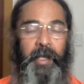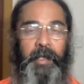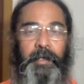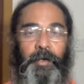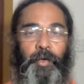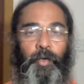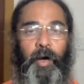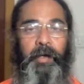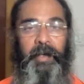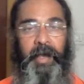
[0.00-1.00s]
in order to
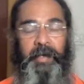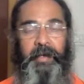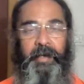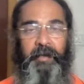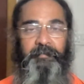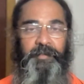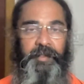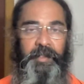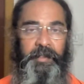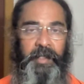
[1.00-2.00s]
underline and
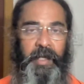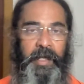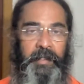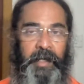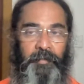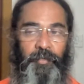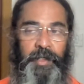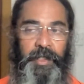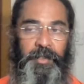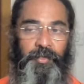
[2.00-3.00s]
emphasize that
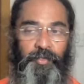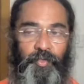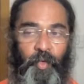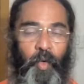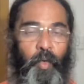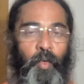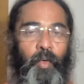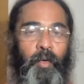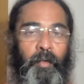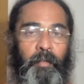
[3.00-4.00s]
we need to
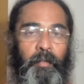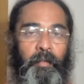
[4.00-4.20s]
know